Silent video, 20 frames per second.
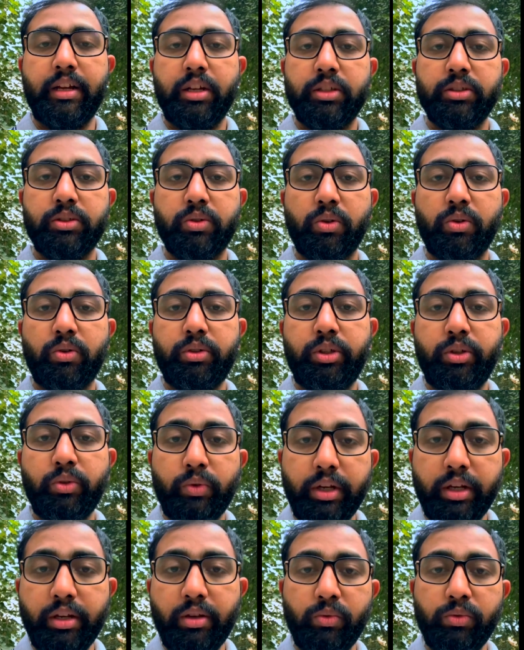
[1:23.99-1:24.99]
So you
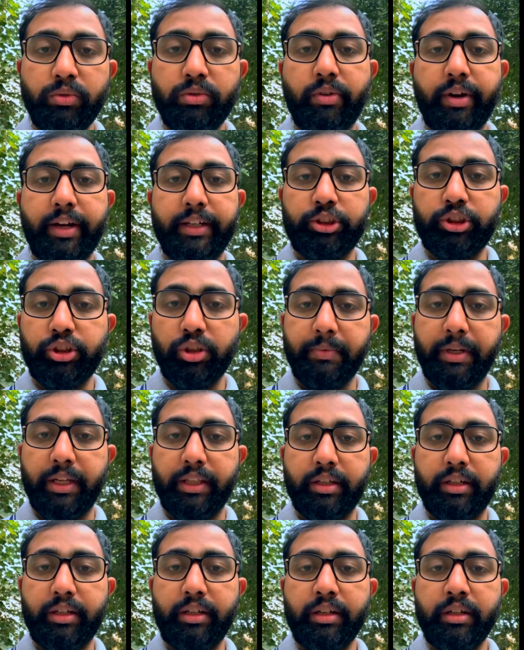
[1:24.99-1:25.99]
can use ratio
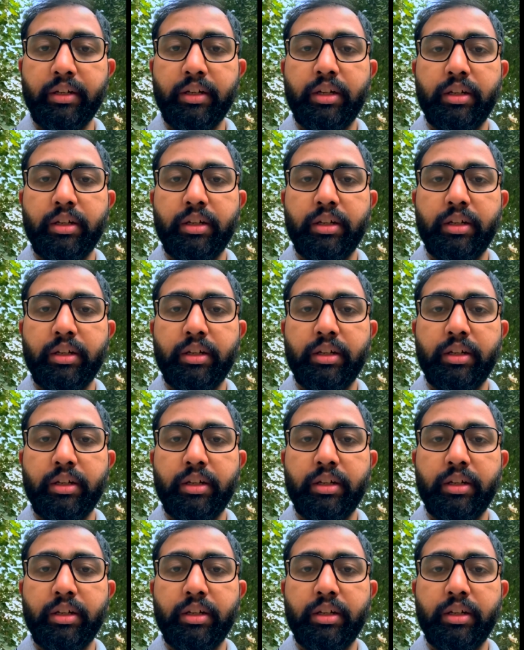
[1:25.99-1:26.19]
method